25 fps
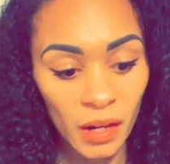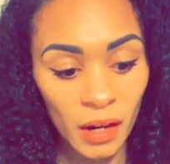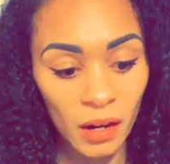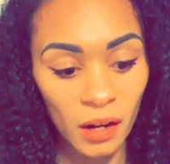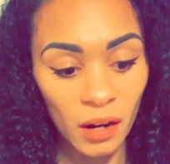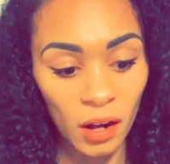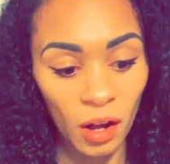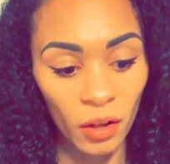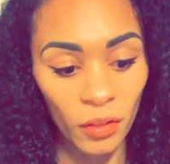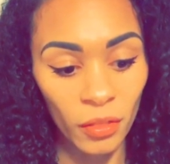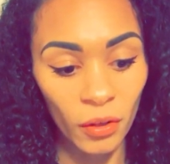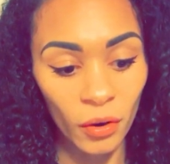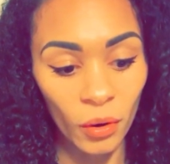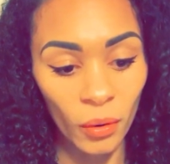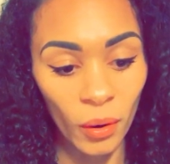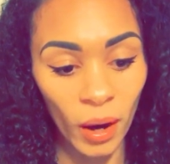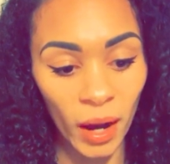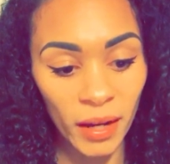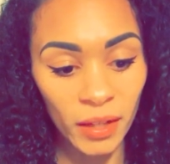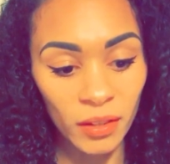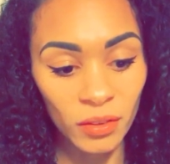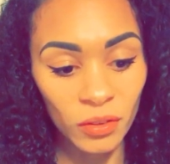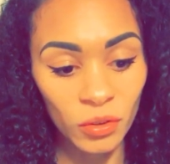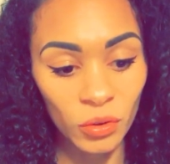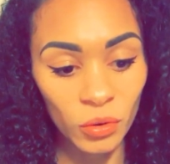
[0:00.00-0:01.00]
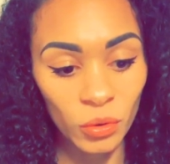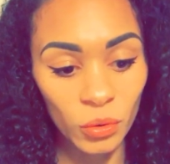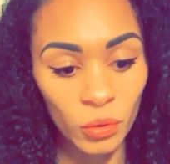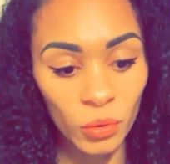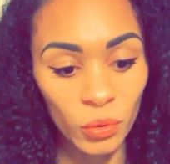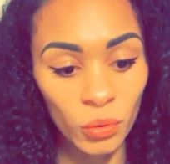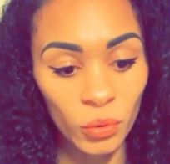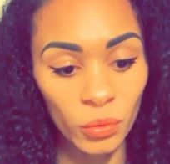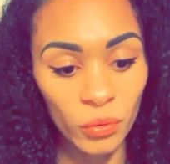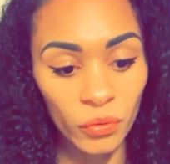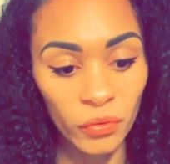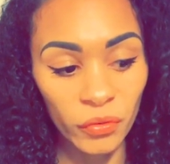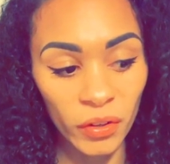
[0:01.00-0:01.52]
Although I
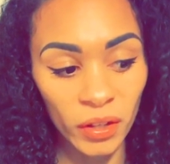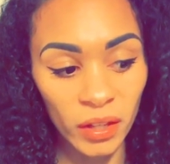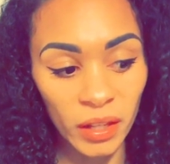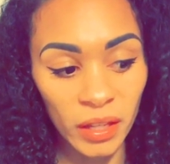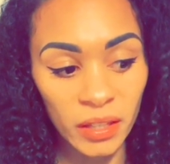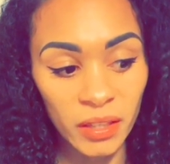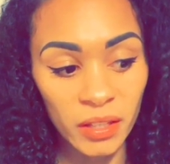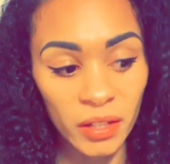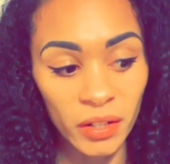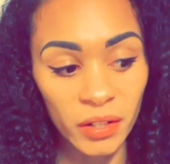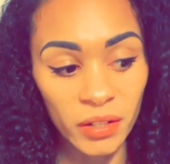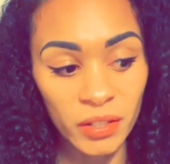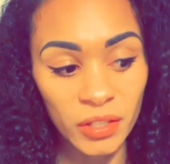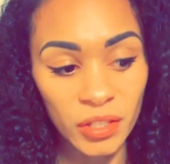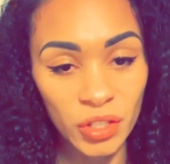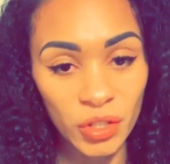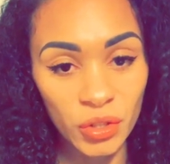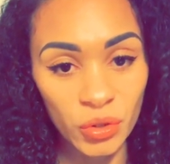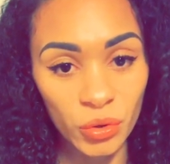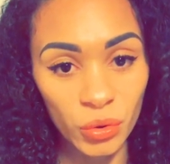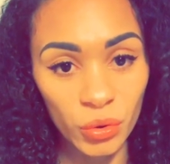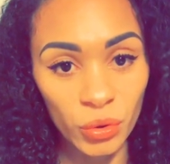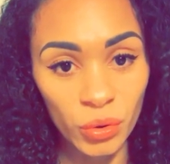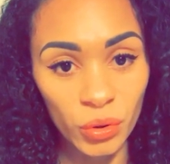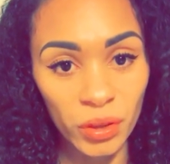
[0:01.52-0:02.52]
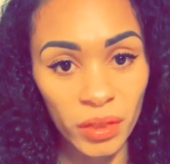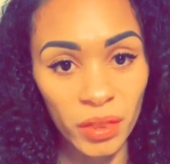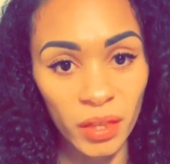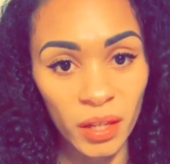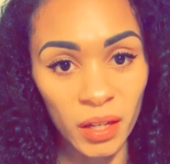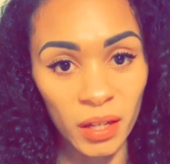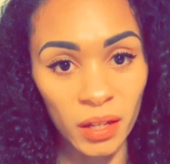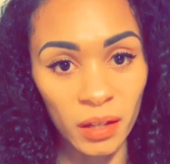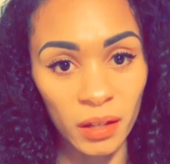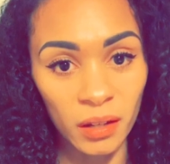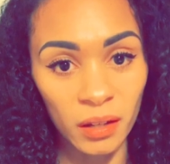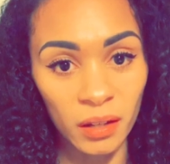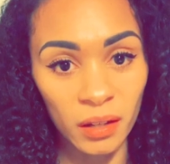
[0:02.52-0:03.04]
do feel like there is truth
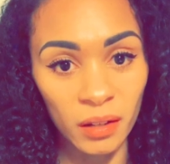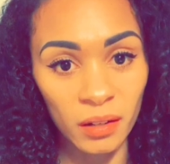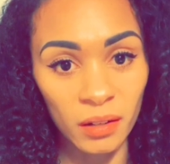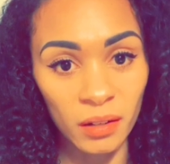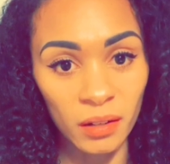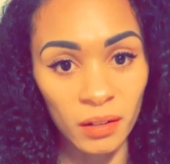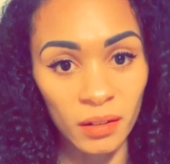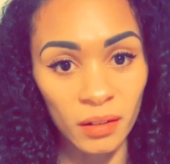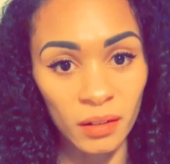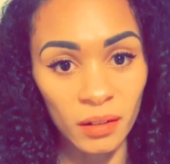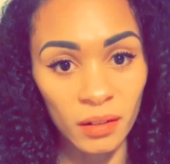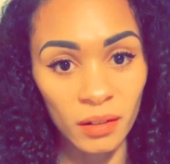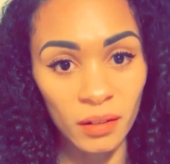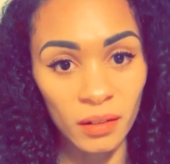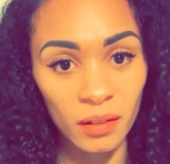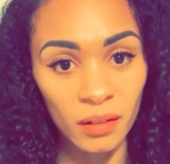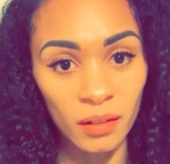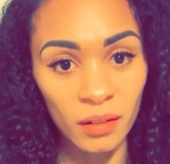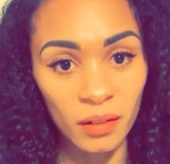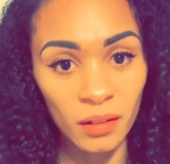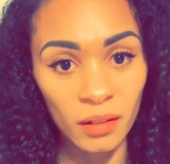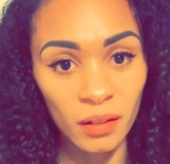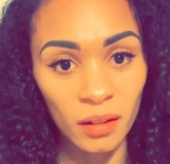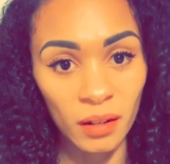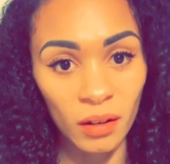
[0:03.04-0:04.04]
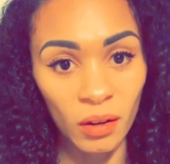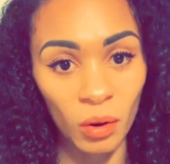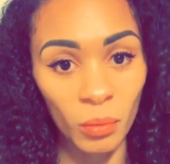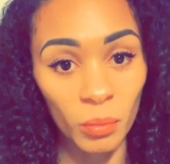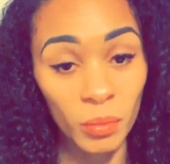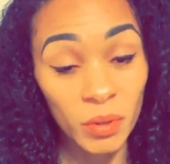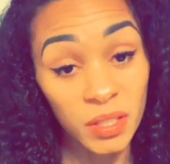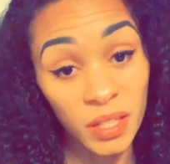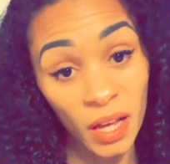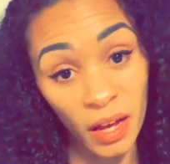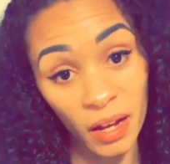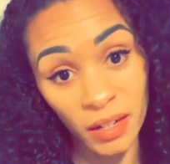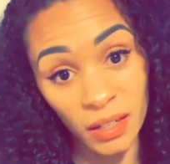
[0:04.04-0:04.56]
in
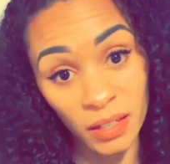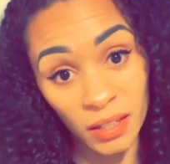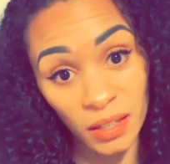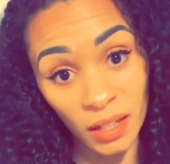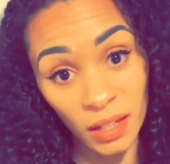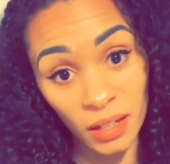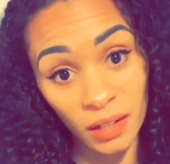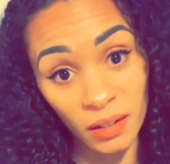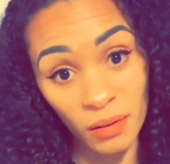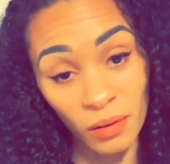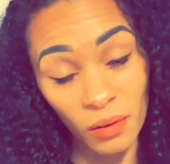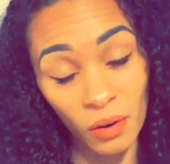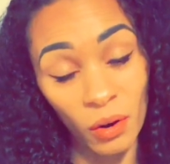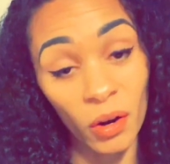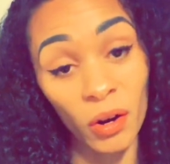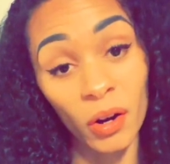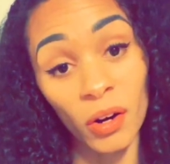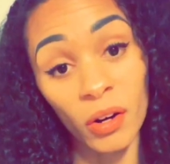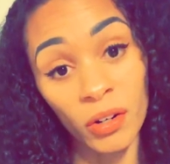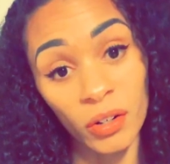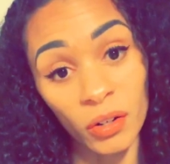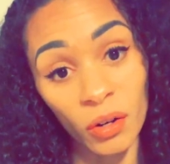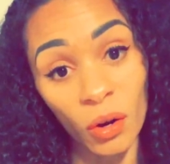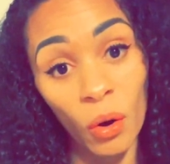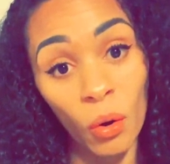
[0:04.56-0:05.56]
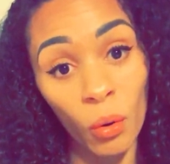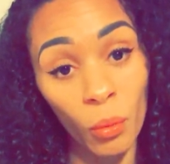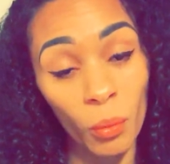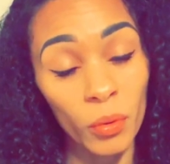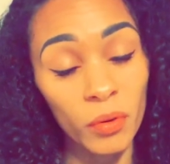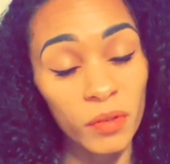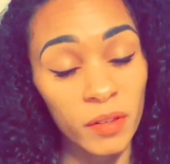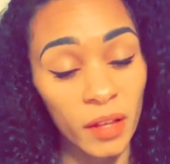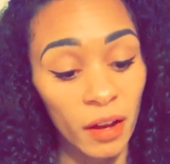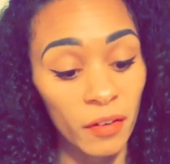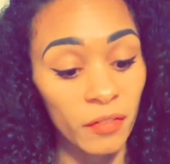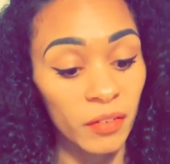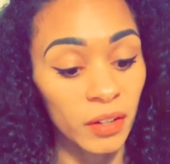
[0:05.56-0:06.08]
almost anything or in
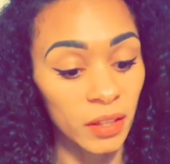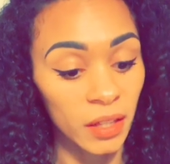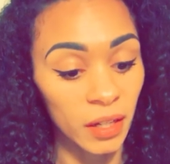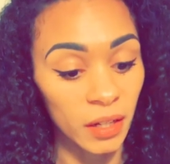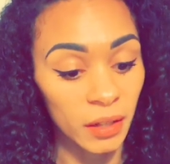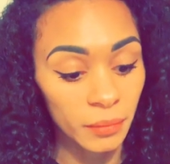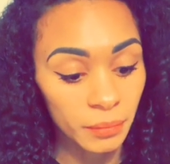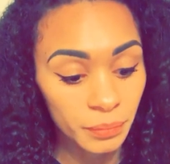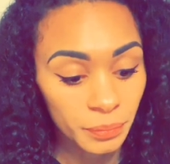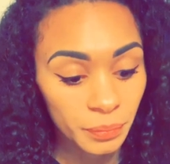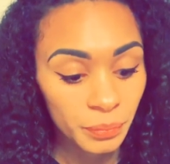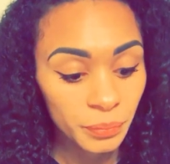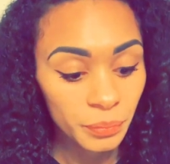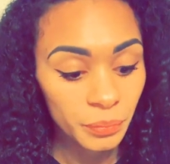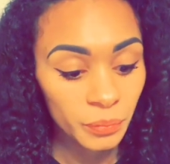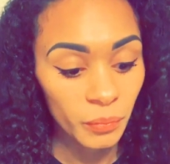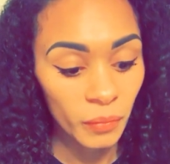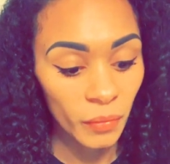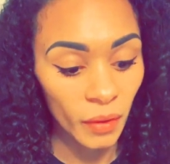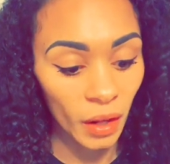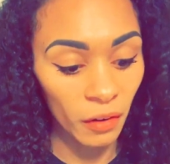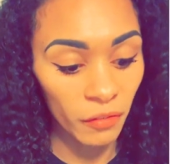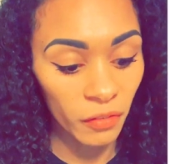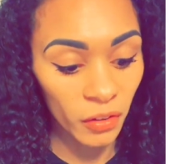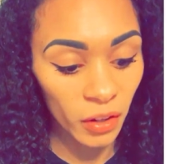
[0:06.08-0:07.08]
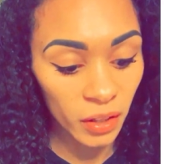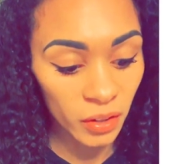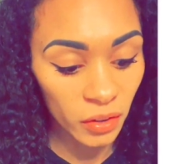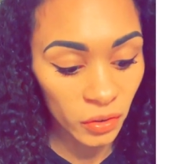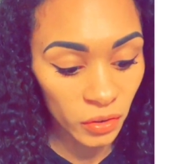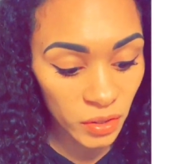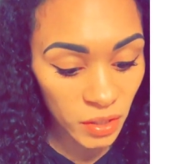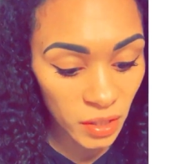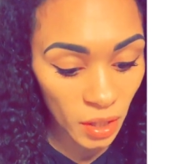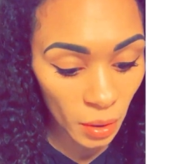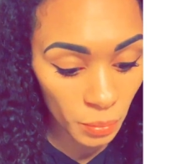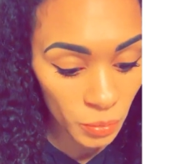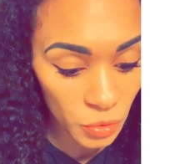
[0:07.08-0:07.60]
almost everything. I feel like
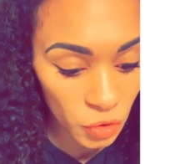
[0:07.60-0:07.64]
there's some